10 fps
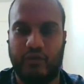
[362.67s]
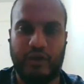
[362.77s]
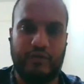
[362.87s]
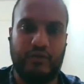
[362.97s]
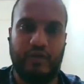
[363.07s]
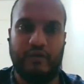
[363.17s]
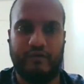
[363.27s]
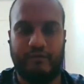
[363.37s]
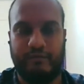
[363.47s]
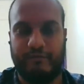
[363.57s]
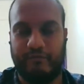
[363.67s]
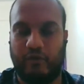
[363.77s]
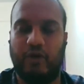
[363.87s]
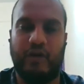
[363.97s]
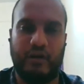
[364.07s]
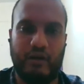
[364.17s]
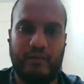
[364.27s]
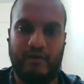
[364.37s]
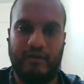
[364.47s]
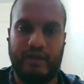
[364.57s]
controller for
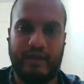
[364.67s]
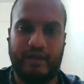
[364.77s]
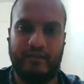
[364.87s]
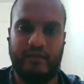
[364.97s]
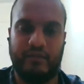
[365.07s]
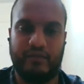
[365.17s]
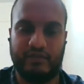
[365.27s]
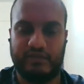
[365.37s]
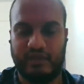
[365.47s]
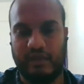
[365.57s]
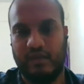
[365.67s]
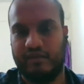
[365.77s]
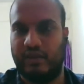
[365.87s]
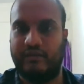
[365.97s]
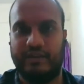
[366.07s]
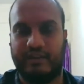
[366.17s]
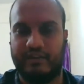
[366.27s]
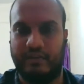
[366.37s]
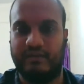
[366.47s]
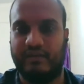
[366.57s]
Power nine executions. So everything is
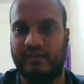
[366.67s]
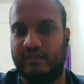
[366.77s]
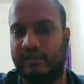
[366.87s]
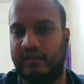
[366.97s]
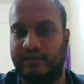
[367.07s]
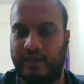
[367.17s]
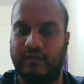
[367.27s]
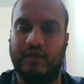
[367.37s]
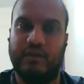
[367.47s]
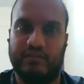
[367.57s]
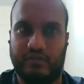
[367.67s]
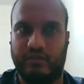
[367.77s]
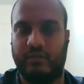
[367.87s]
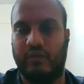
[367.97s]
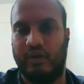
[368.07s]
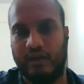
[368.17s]
present in there if anyone needs to deploy